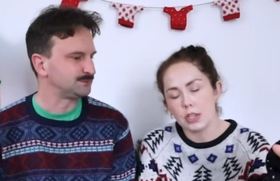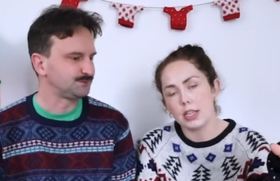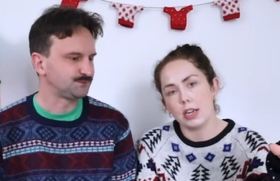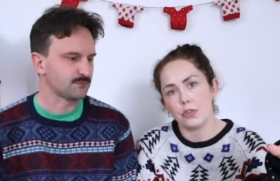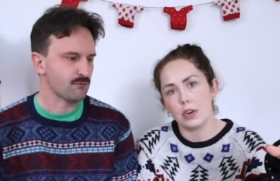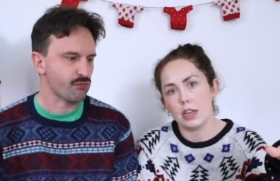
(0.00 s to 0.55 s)
Speaker 1: think
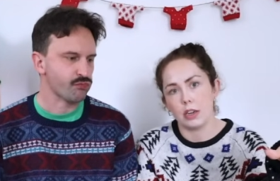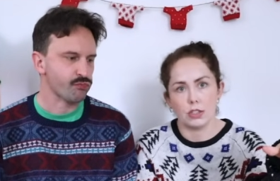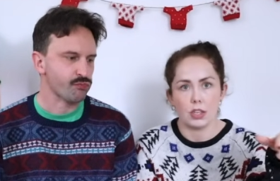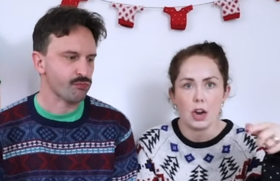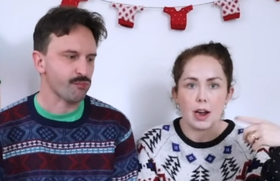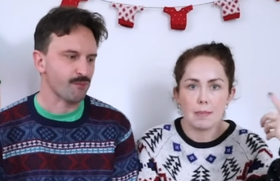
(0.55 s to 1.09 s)
that's really good. So
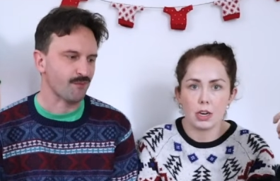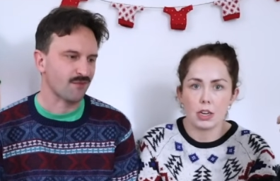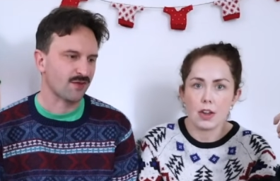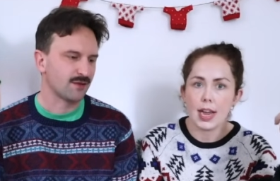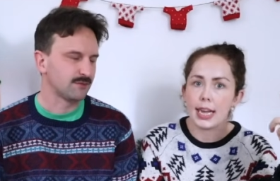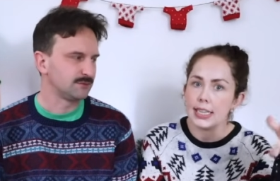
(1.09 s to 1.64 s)
I'm going to go
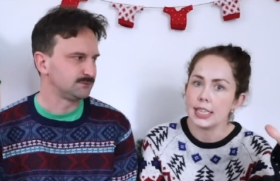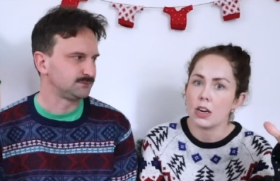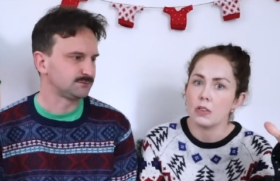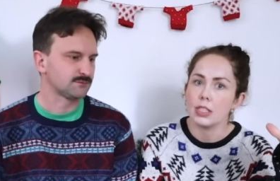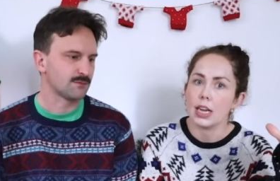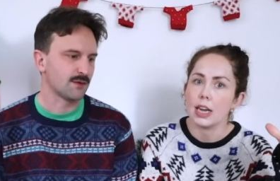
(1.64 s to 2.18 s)
eight out
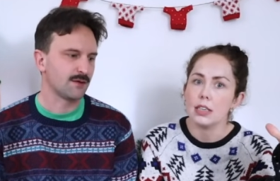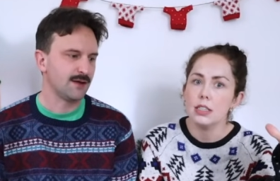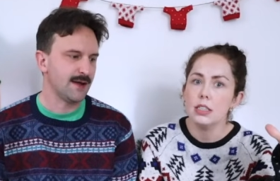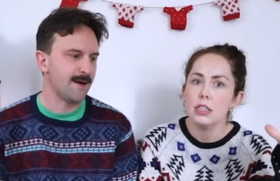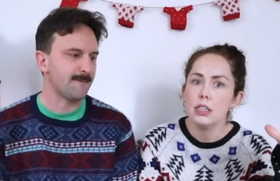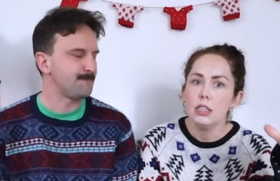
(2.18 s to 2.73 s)
of ten.
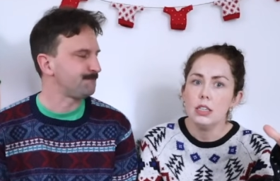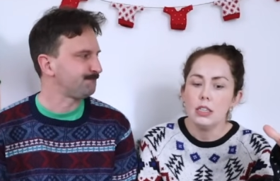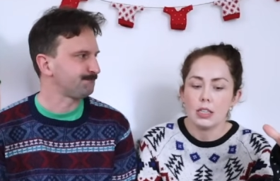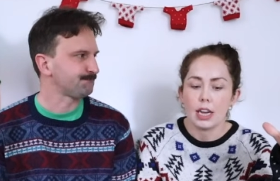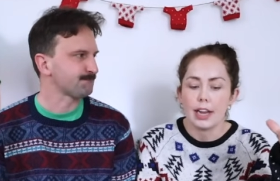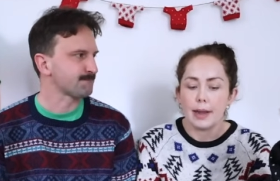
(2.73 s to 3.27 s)
Speaker 2: Yeah.
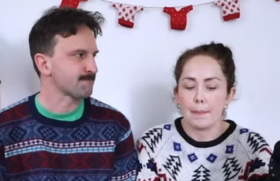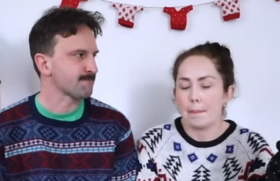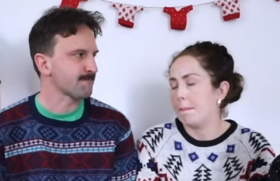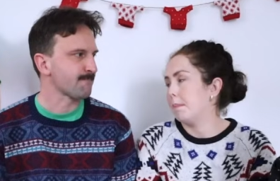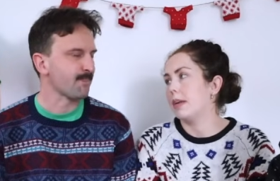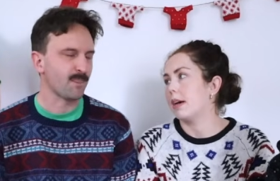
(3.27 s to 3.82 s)
Speaker 1: Um.
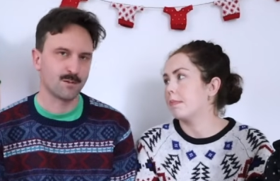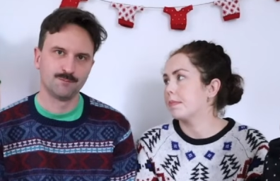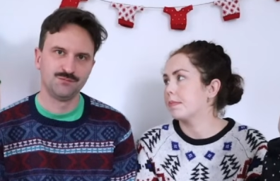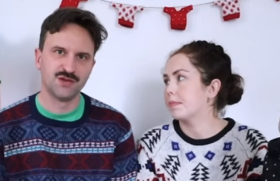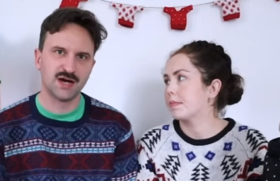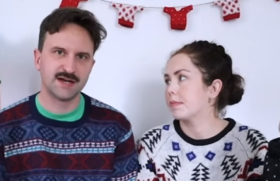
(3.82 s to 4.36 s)
Yeah.
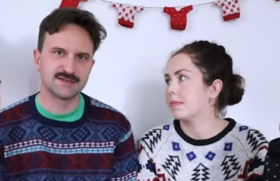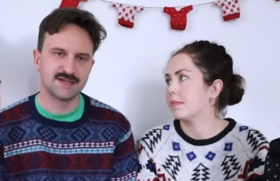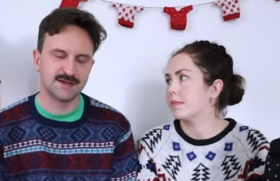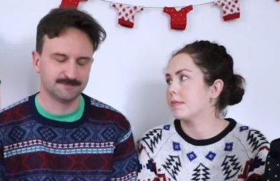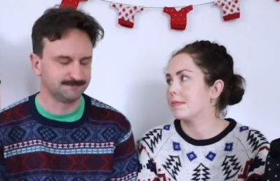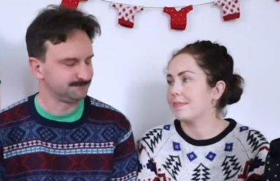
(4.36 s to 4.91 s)
Speaker 2: nine out of
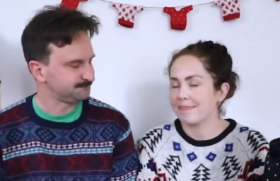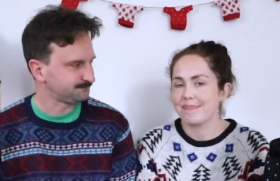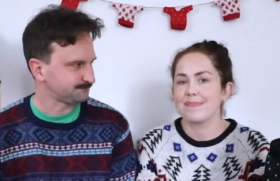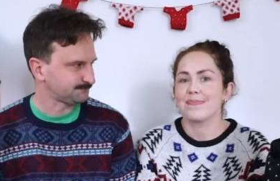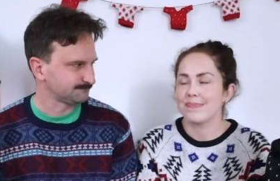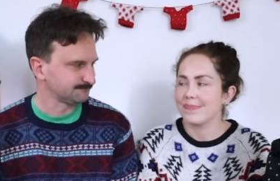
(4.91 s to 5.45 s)
ten.
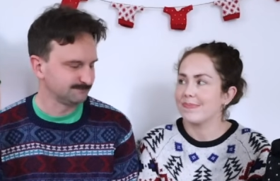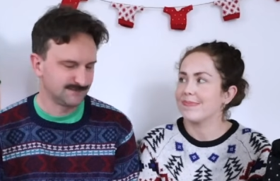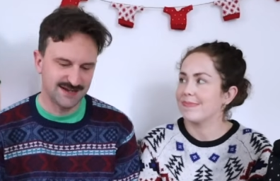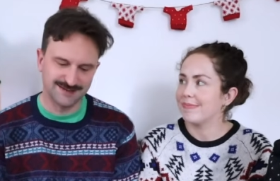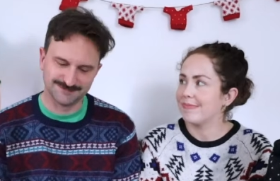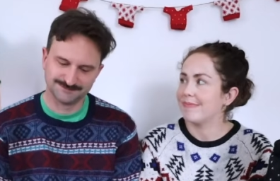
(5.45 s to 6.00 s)

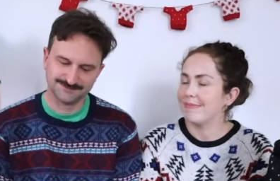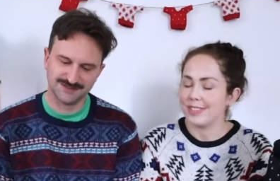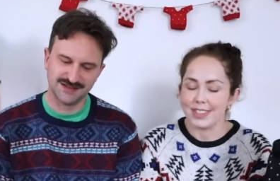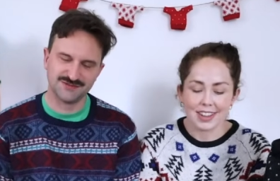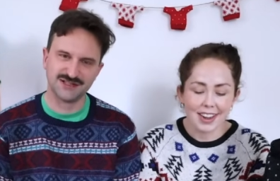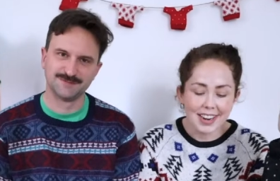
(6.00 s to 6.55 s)
Yeah.
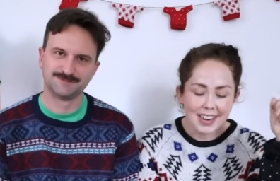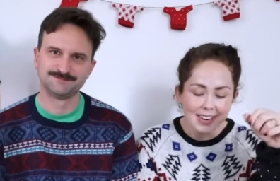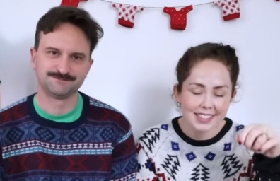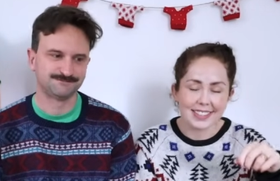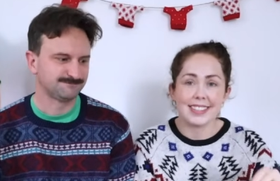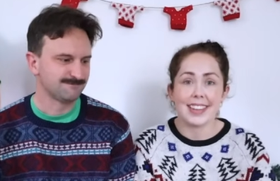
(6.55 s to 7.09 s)
Speaker 1: Love it. nine out
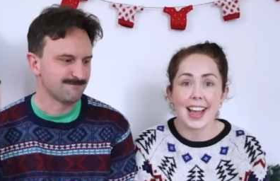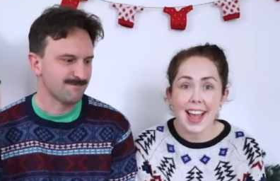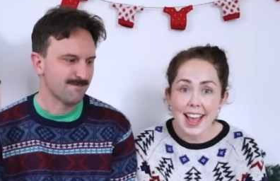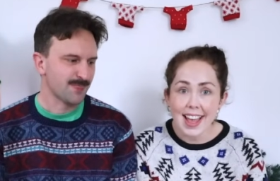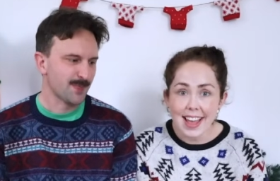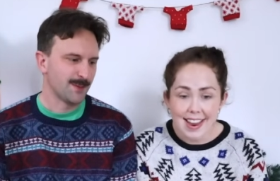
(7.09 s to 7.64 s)
of ten.
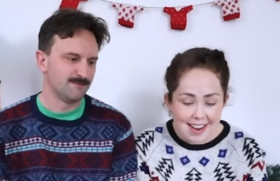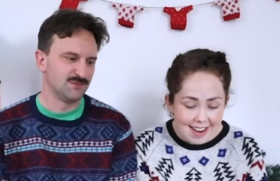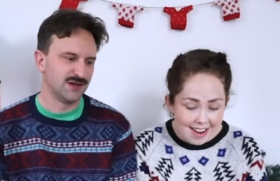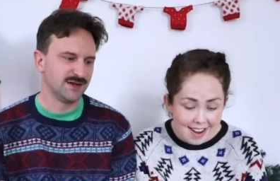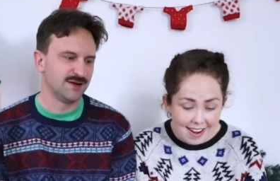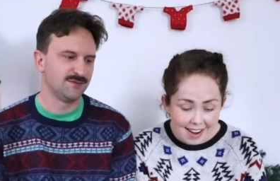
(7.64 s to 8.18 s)
I
Speaker 2: know.
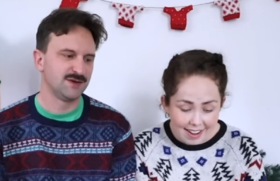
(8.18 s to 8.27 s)
I'm